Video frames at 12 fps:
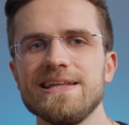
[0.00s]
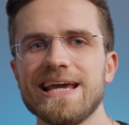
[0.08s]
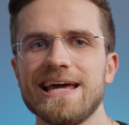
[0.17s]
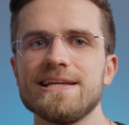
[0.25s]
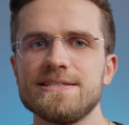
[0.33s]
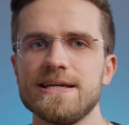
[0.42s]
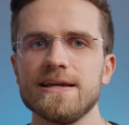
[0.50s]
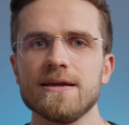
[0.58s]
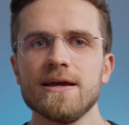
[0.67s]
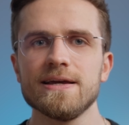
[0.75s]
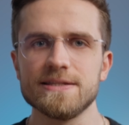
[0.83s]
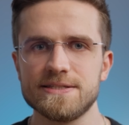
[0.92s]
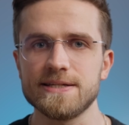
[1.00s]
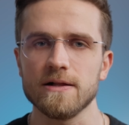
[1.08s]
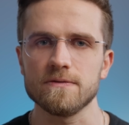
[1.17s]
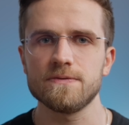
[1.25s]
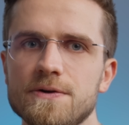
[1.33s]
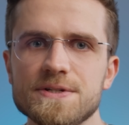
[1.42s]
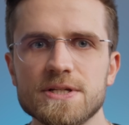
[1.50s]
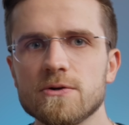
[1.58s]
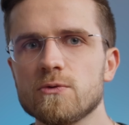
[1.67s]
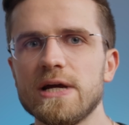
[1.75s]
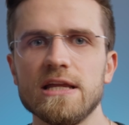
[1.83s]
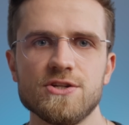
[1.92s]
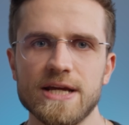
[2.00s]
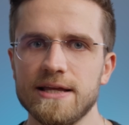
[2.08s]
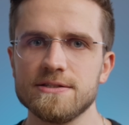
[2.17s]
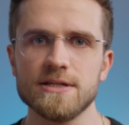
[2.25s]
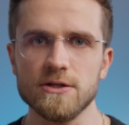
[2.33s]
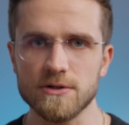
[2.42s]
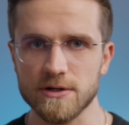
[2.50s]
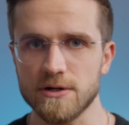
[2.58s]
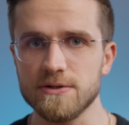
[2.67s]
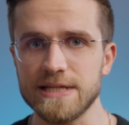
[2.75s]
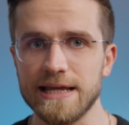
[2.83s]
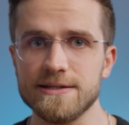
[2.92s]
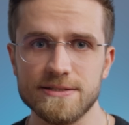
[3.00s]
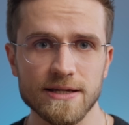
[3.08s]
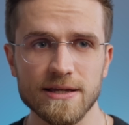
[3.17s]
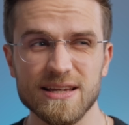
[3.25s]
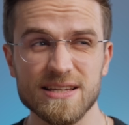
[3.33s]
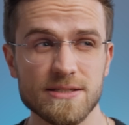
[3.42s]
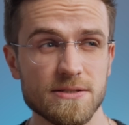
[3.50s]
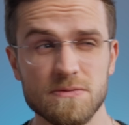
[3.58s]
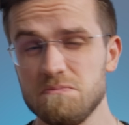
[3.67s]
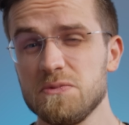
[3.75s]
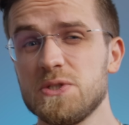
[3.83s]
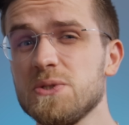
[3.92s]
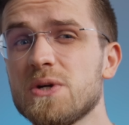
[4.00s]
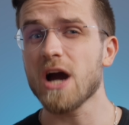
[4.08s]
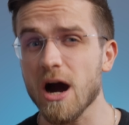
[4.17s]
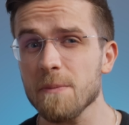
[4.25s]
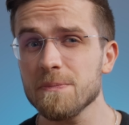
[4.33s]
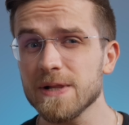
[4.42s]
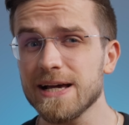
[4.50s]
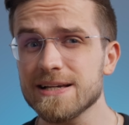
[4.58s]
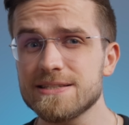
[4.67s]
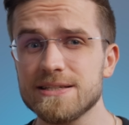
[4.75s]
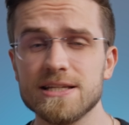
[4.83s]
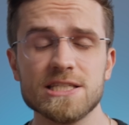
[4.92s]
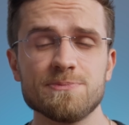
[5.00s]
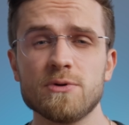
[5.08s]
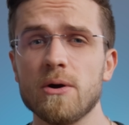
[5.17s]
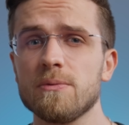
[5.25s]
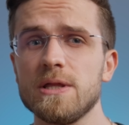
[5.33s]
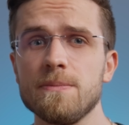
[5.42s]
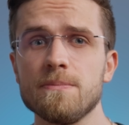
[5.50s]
the editing itself. There is a great chance that your current editing is too complex. It's probably